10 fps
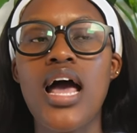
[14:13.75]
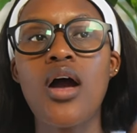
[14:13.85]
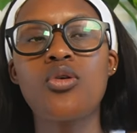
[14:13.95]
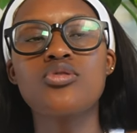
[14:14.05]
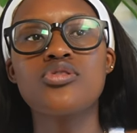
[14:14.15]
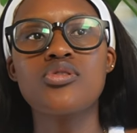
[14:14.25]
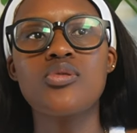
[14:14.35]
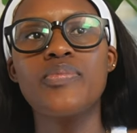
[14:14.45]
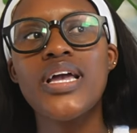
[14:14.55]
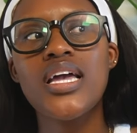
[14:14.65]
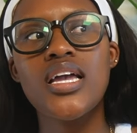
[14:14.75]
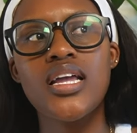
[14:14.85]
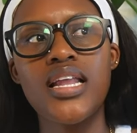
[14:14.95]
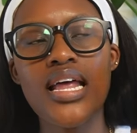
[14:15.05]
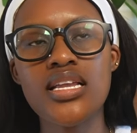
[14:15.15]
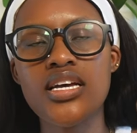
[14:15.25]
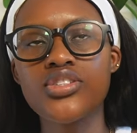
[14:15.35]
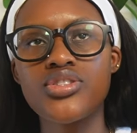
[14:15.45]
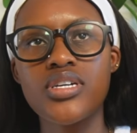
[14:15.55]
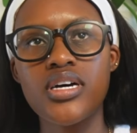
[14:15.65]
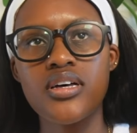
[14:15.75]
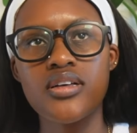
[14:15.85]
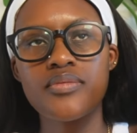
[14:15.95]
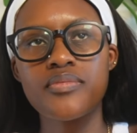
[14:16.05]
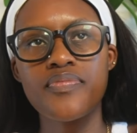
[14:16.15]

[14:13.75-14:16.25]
I also paid an extra